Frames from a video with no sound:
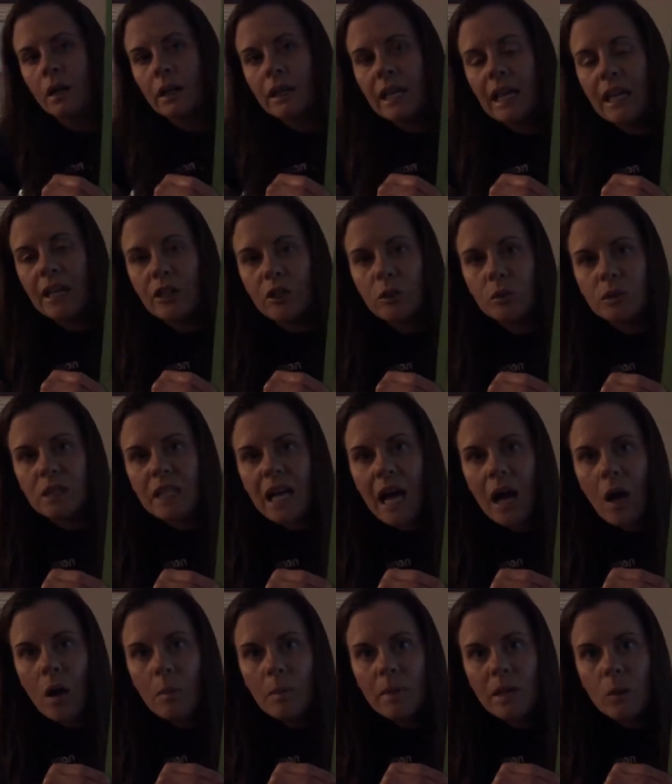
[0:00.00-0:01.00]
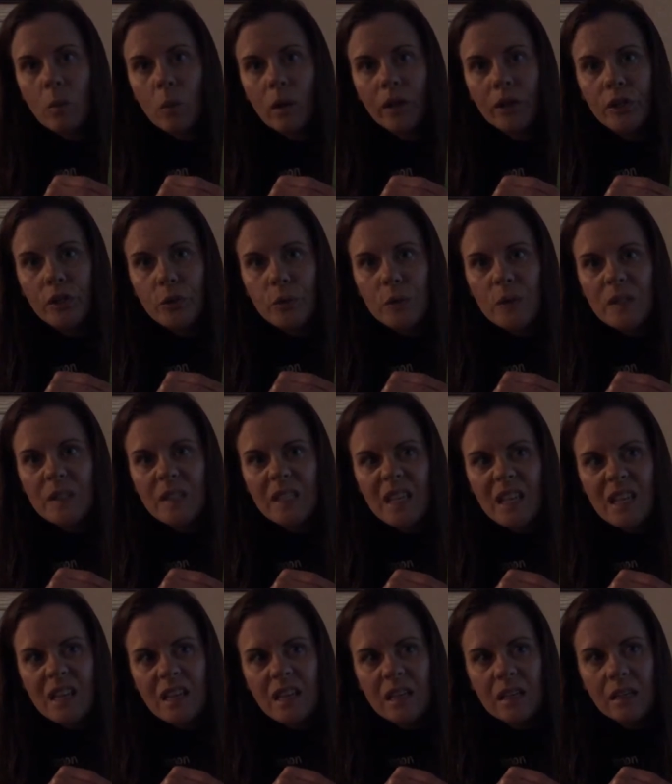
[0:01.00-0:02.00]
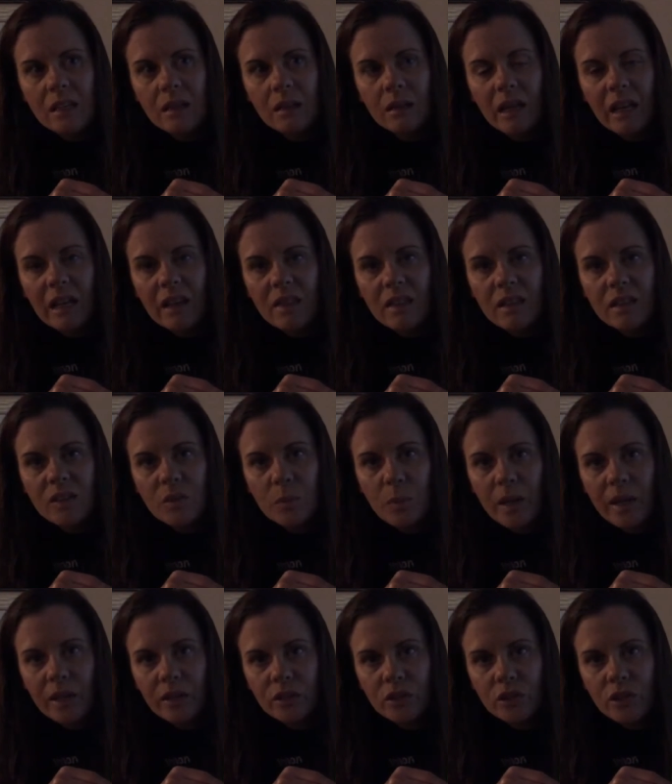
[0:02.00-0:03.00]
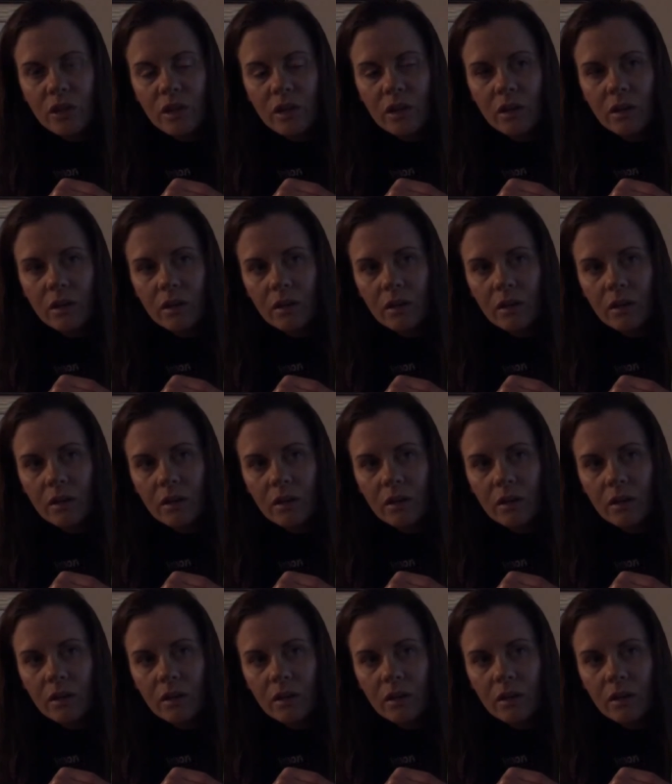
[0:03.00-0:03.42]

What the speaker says: Can you tell me what you see in this picture?